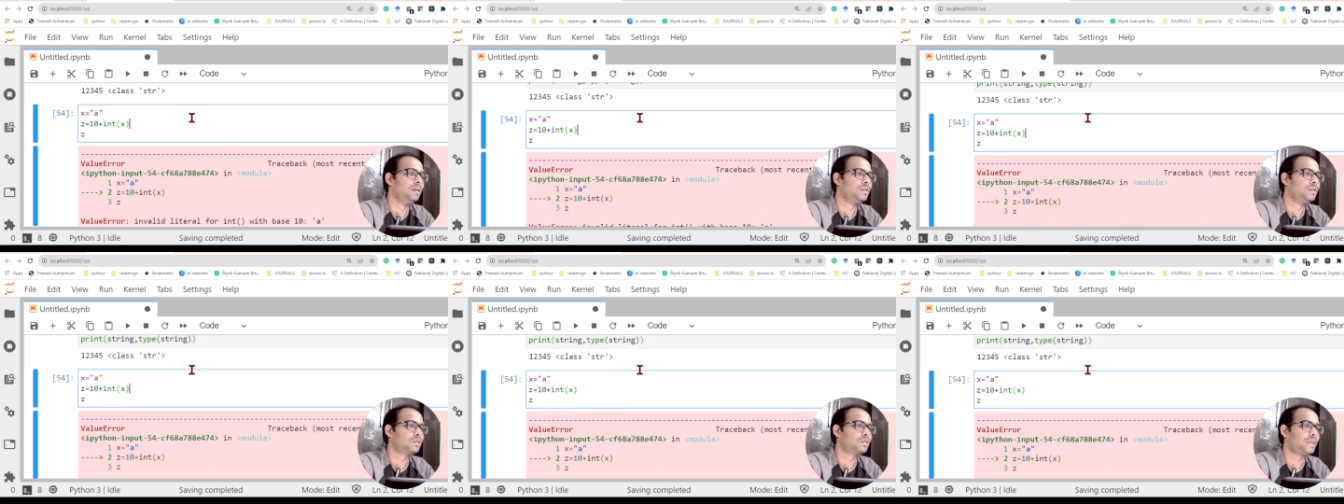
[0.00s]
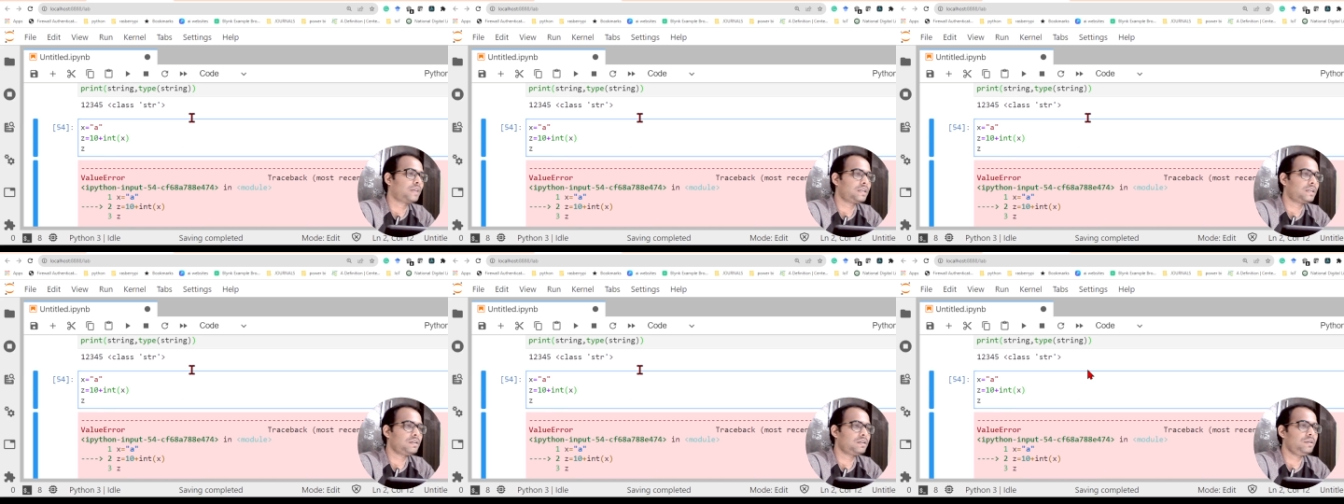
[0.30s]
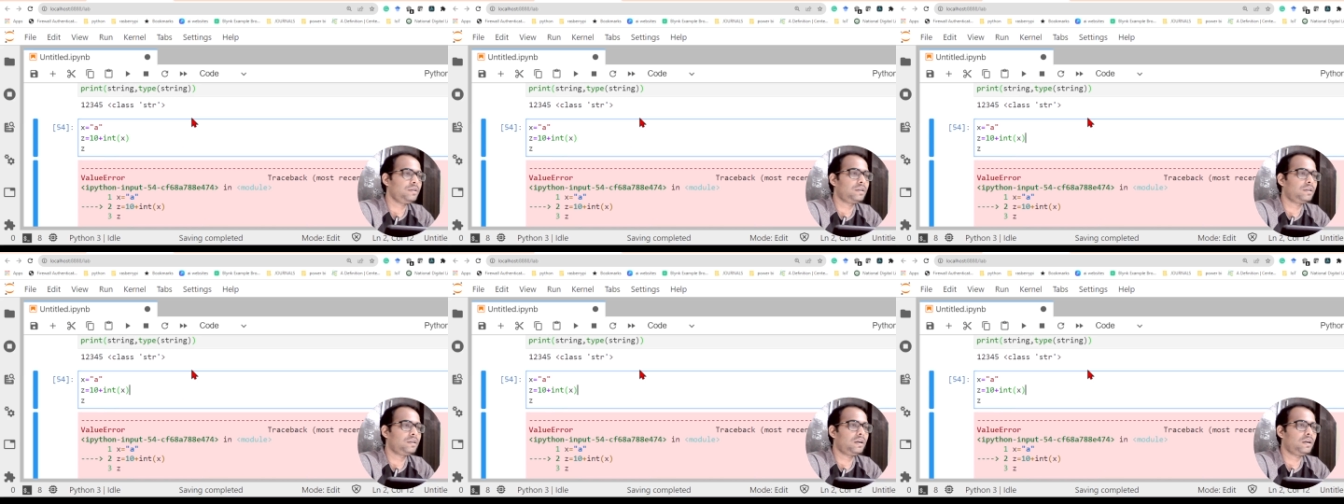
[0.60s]
So that's
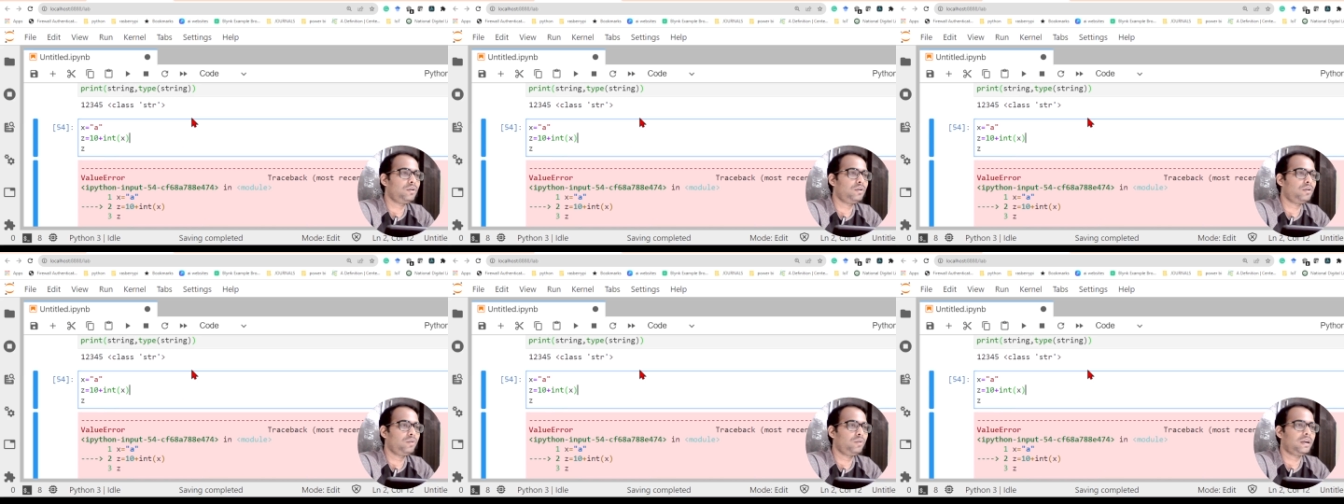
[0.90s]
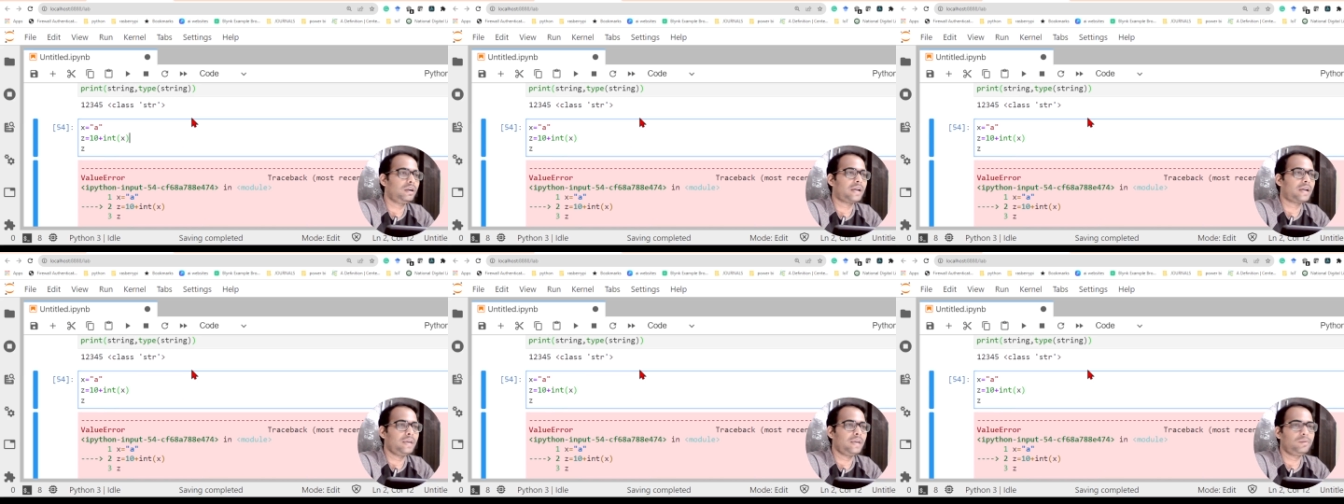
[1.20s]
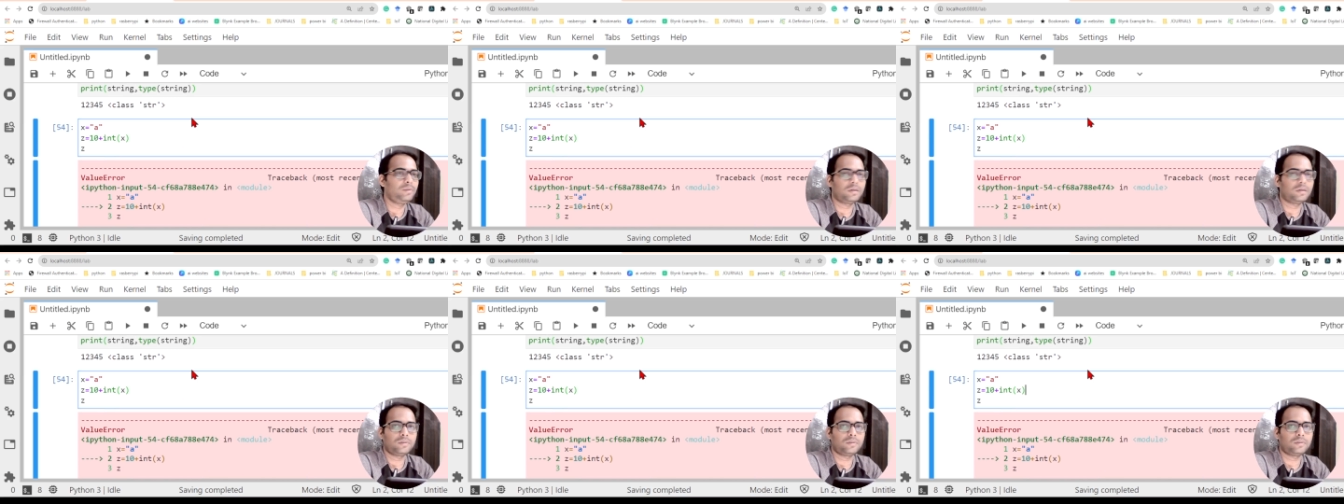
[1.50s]
how you can do a
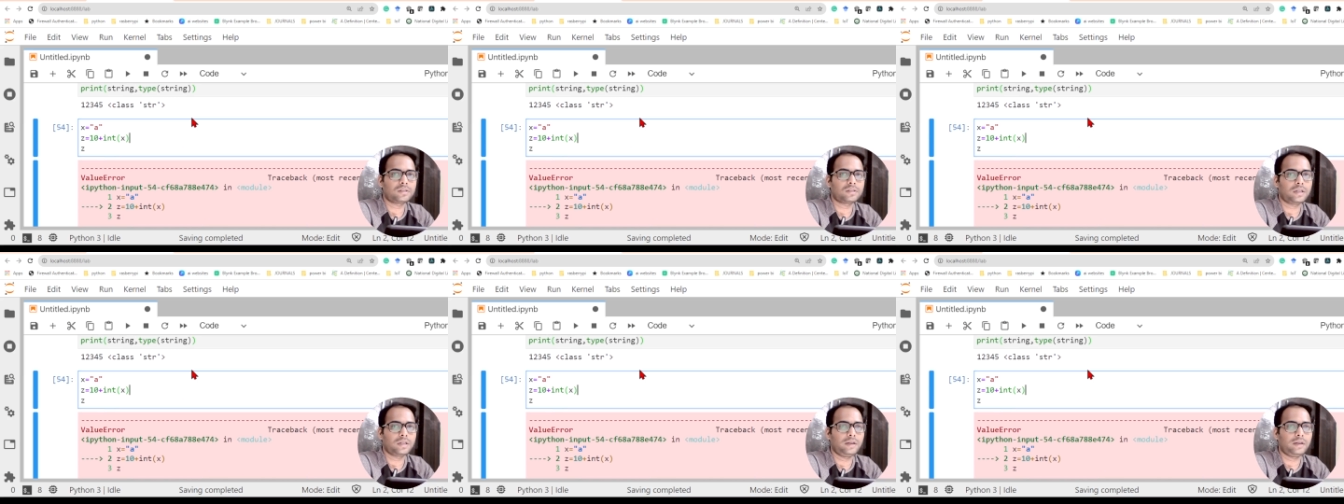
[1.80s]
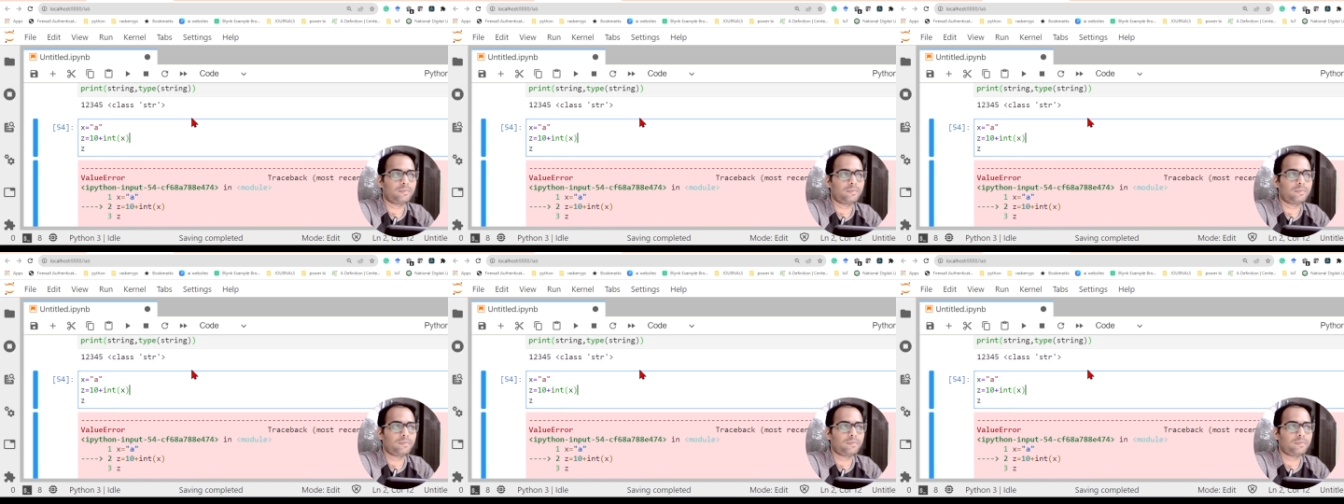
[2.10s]
type conversion in